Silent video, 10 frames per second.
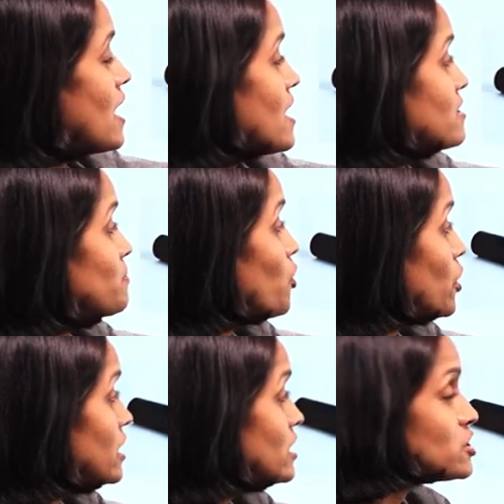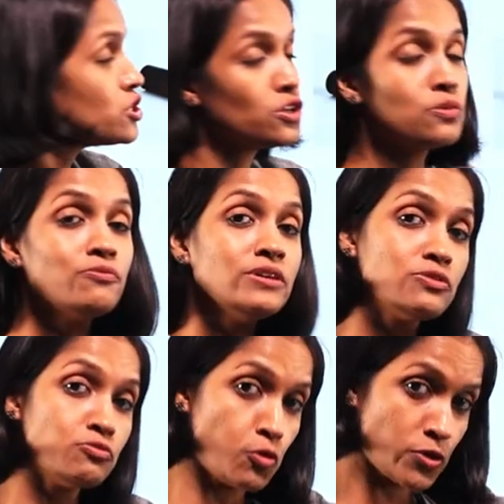and a boiling tube
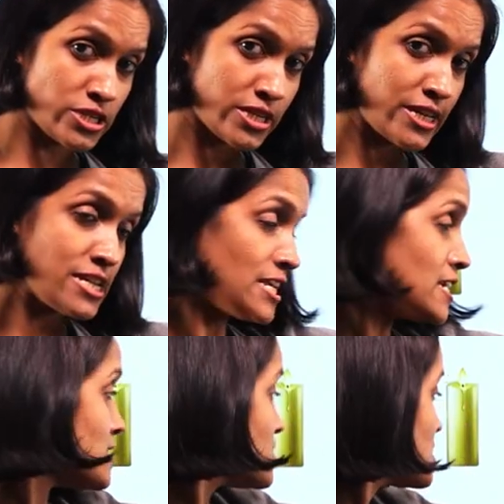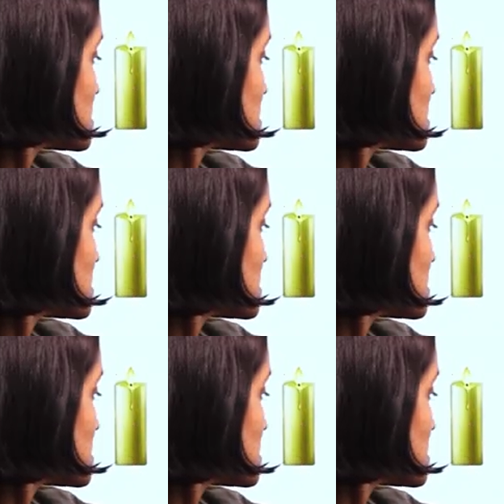with water in it,